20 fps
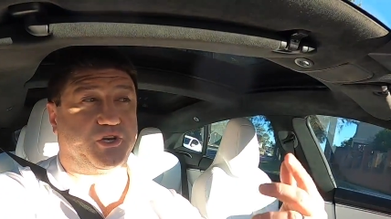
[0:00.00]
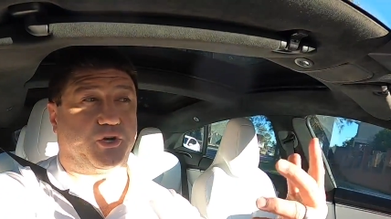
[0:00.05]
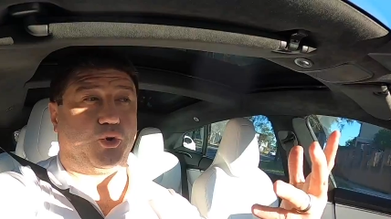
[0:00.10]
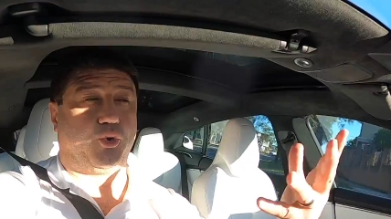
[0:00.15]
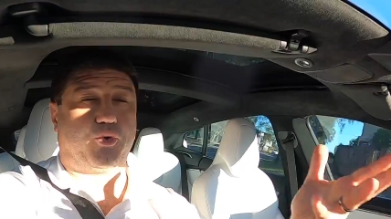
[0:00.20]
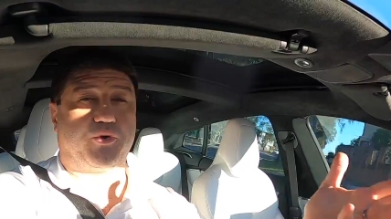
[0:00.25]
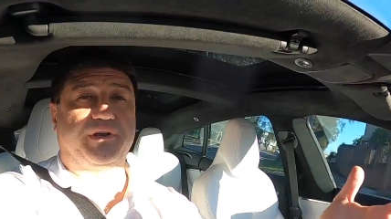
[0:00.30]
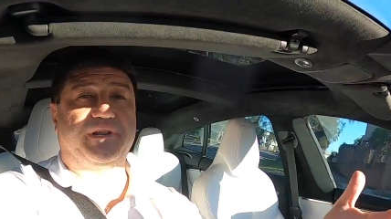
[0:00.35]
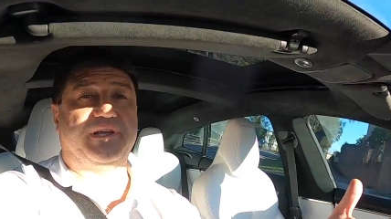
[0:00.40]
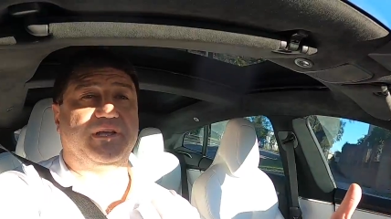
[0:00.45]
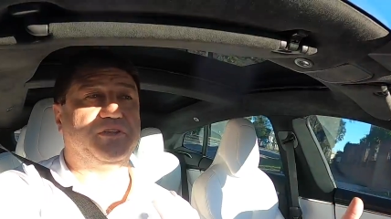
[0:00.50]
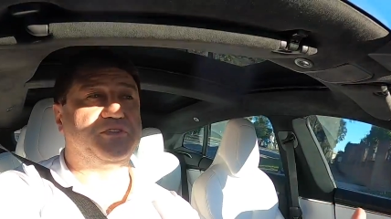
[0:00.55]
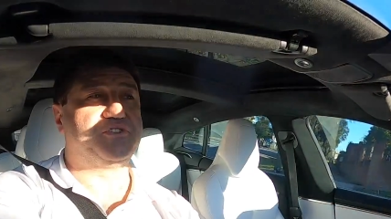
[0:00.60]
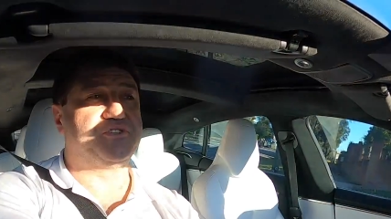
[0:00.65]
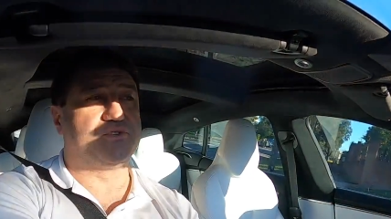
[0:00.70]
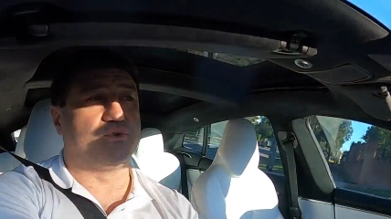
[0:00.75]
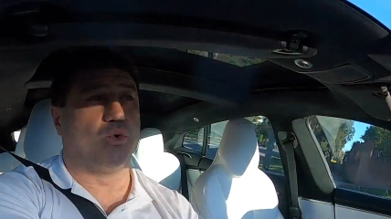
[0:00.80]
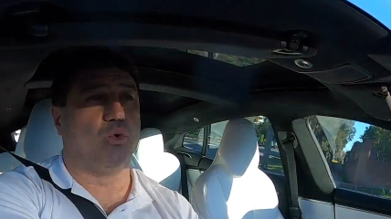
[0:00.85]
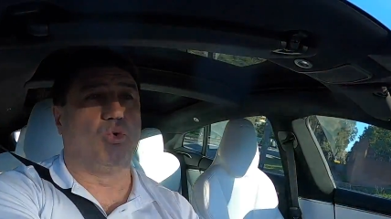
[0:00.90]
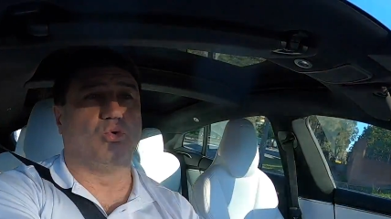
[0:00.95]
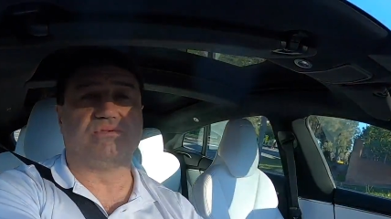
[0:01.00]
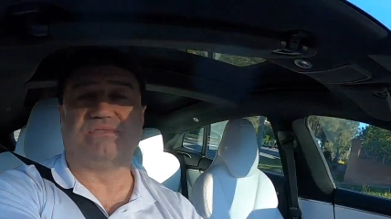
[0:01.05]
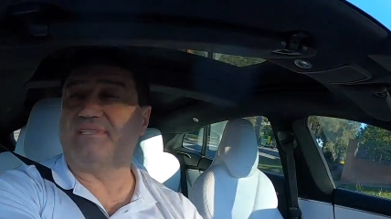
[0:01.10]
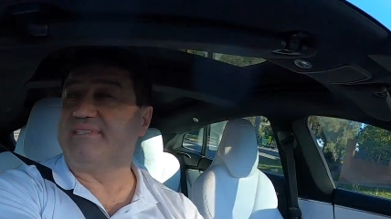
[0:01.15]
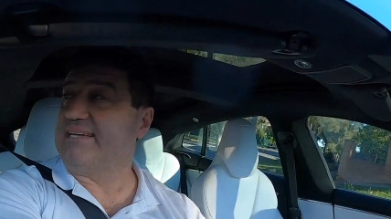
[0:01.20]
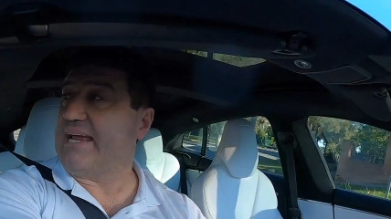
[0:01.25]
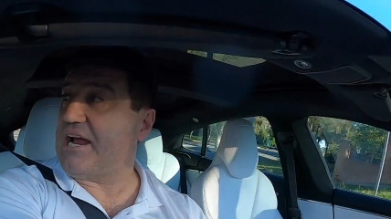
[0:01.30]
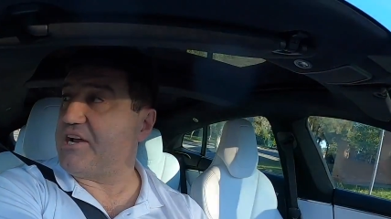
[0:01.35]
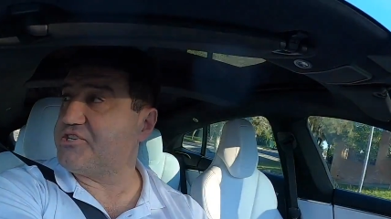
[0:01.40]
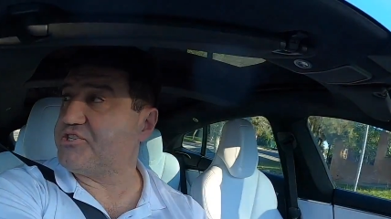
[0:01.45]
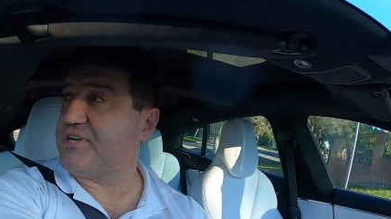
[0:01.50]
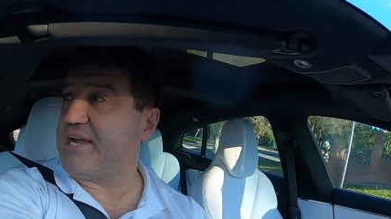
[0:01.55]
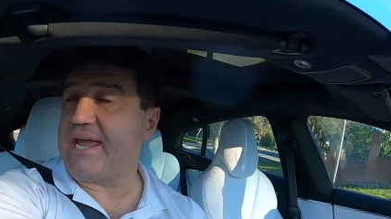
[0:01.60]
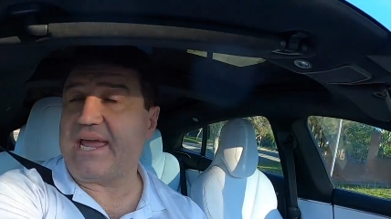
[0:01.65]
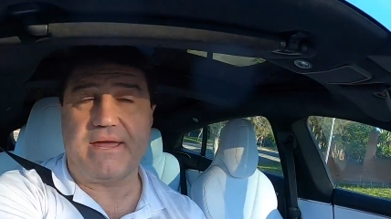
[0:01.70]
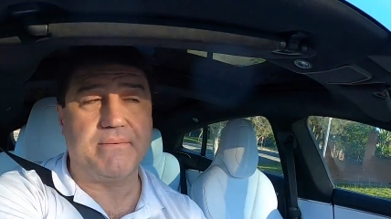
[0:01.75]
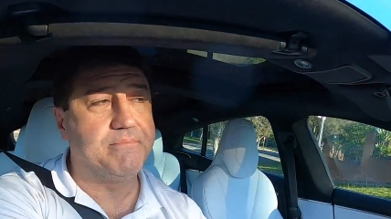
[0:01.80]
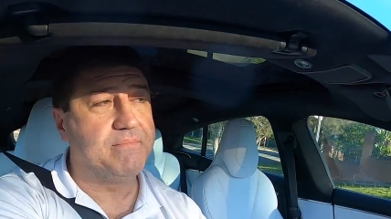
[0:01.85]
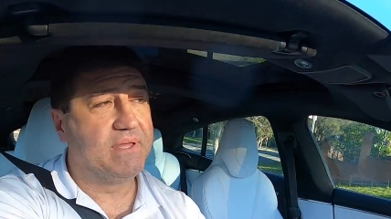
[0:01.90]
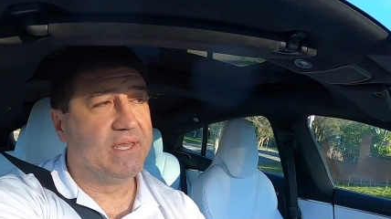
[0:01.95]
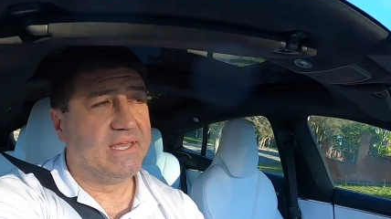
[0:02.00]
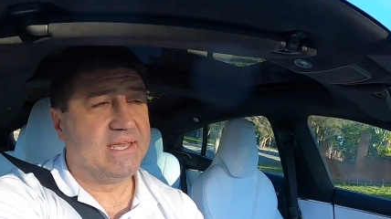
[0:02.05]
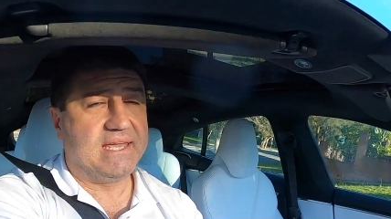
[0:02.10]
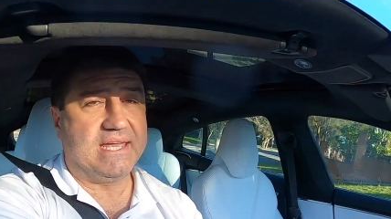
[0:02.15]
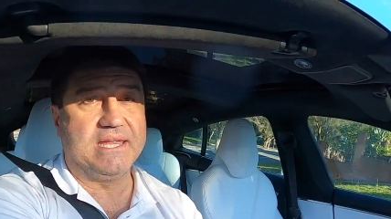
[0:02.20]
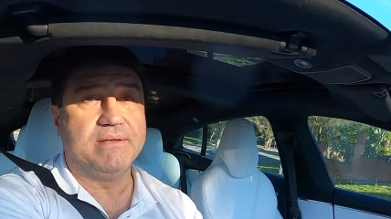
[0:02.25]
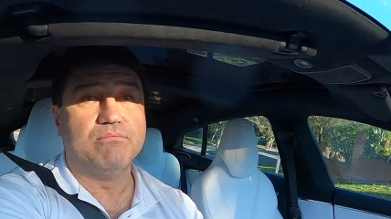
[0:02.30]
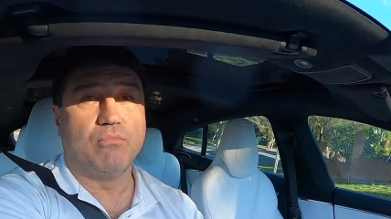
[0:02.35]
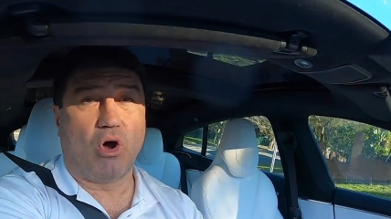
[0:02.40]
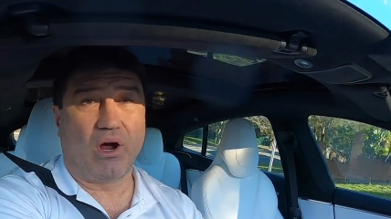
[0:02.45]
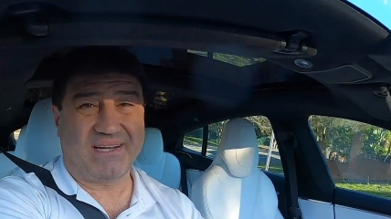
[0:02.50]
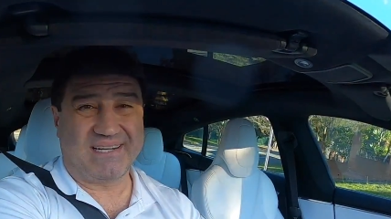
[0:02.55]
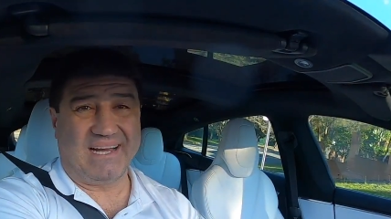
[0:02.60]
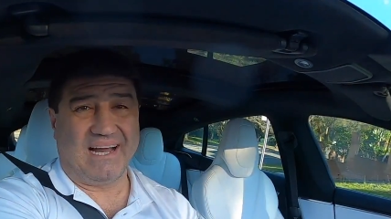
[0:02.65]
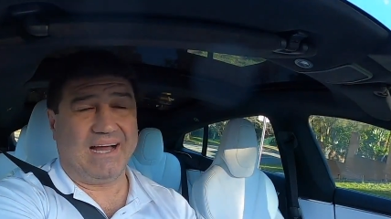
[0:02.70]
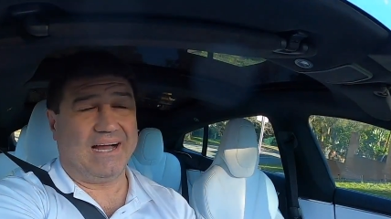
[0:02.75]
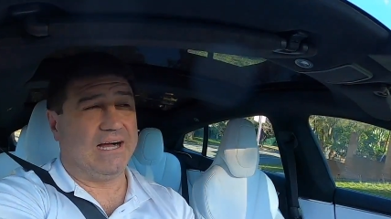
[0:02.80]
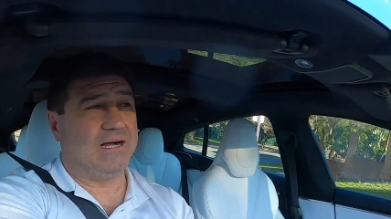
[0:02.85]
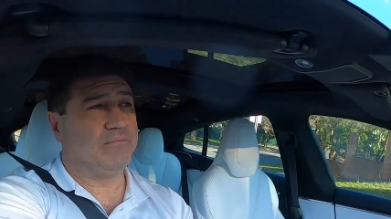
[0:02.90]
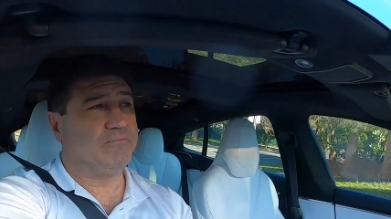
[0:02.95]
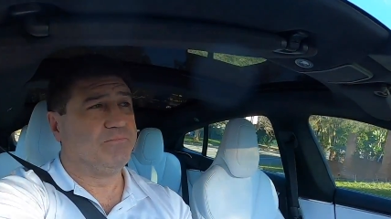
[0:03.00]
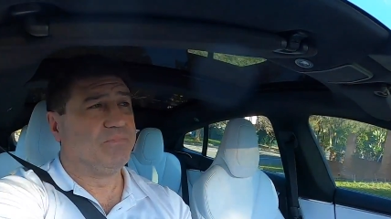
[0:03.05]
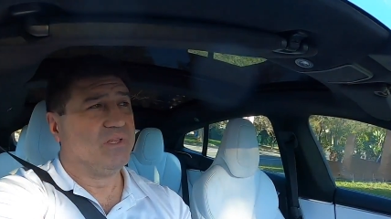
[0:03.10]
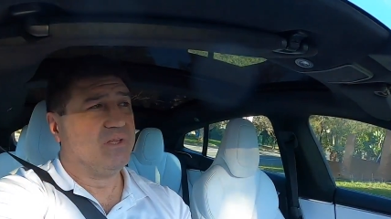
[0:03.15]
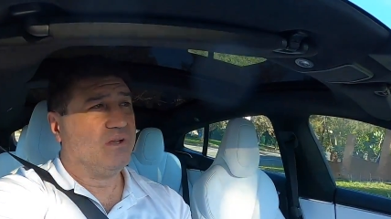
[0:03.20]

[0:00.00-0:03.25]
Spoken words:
I'd already installed a dash cam in my car.